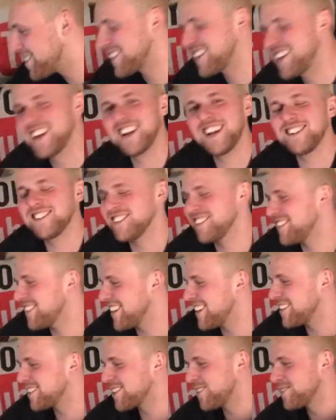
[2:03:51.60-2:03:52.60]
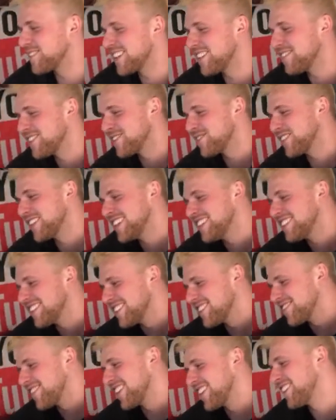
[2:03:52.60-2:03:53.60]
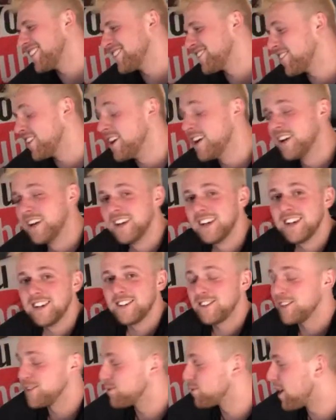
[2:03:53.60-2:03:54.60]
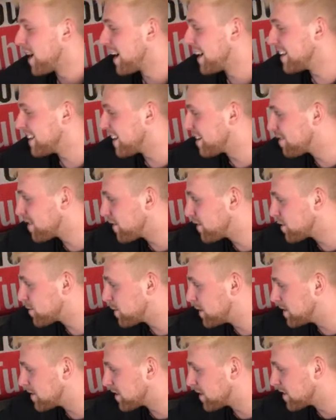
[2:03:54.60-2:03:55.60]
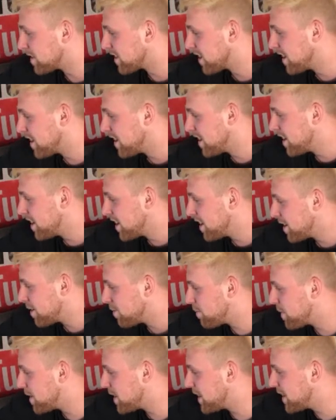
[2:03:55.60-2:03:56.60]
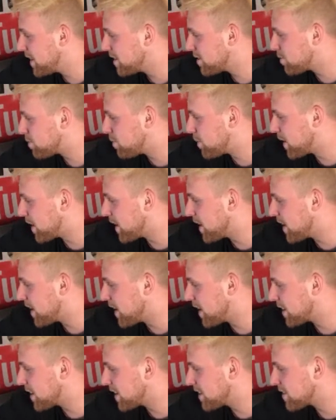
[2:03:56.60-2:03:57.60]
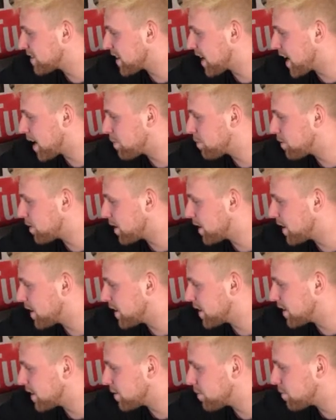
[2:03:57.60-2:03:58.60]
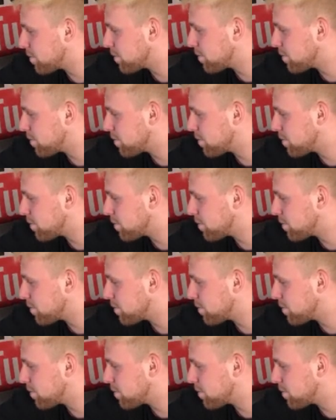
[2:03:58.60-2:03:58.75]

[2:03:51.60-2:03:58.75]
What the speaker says: Can I just say Tom's never speechless, thank you so much. She's right, I'm never speechless. Minis, beer and guitar playing.